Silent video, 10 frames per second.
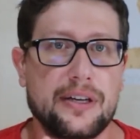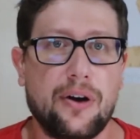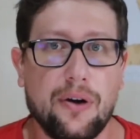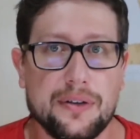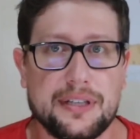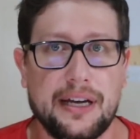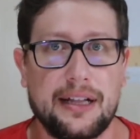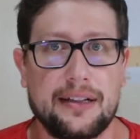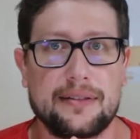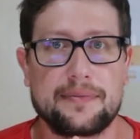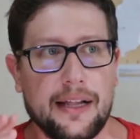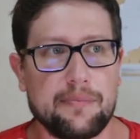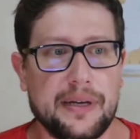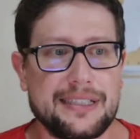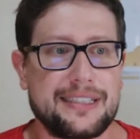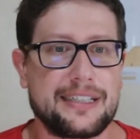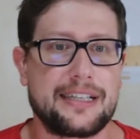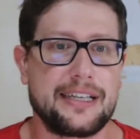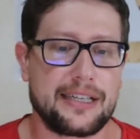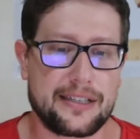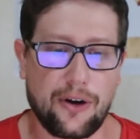hotel and basically